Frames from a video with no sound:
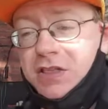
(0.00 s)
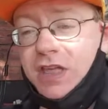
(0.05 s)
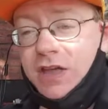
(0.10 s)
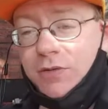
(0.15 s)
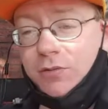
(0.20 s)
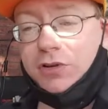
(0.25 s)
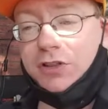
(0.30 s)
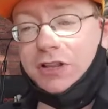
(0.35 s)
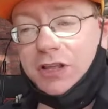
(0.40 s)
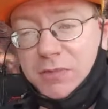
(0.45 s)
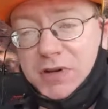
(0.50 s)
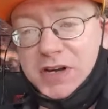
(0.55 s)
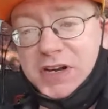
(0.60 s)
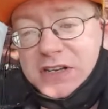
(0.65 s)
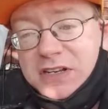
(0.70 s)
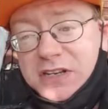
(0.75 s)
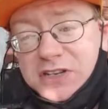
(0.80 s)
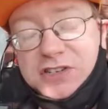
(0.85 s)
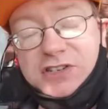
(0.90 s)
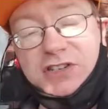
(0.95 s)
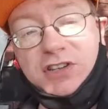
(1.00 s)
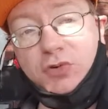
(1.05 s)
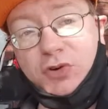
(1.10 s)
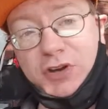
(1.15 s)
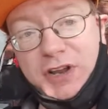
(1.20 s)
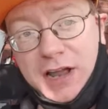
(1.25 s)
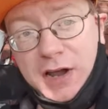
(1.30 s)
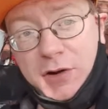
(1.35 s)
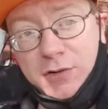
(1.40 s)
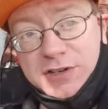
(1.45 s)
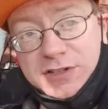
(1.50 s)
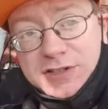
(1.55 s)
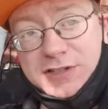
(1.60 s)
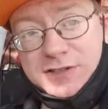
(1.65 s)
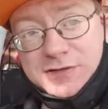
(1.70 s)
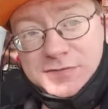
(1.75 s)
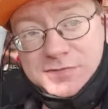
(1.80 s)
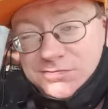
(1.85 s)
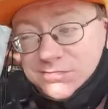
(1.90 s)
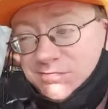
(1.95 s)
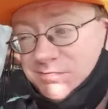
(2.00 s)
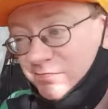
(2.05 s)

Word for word: they were limited to just three hours?